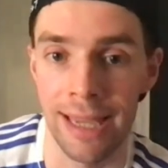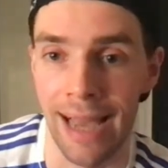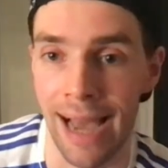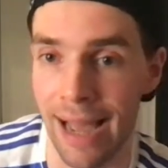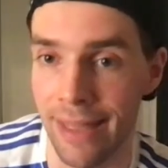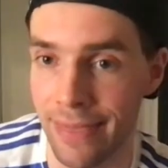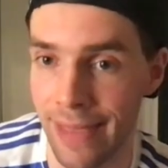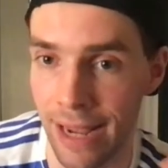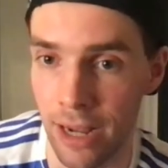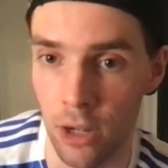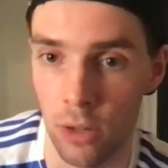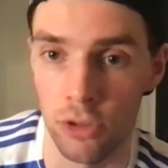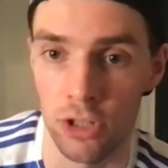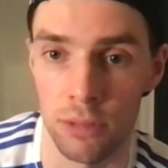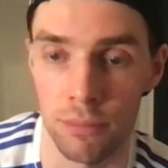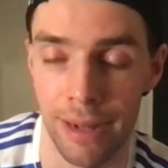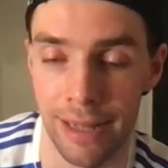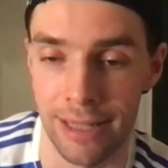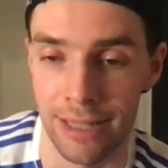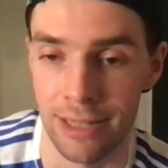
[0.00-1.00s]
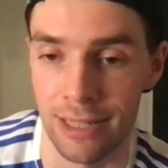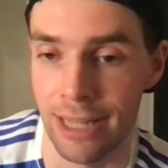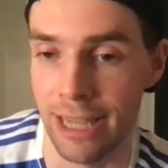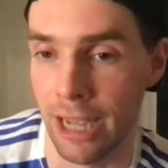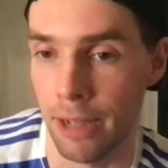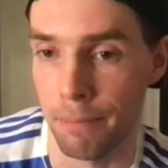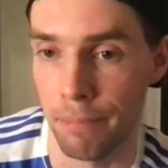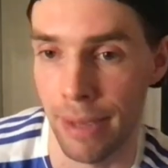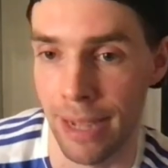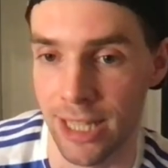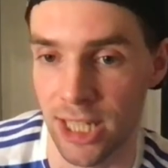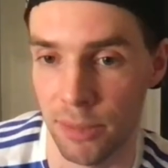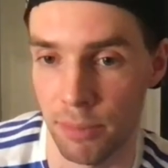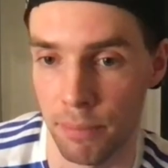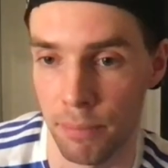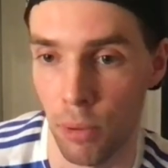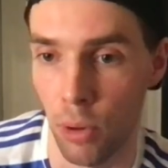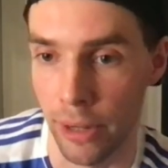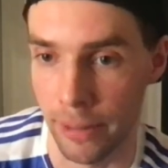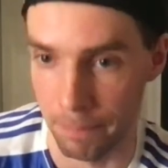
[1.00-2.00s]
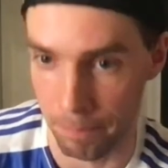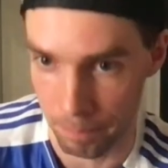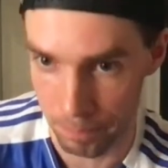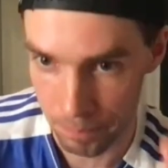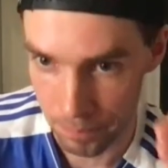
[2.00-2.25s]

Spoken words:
and then gone to Man City and picked up a point.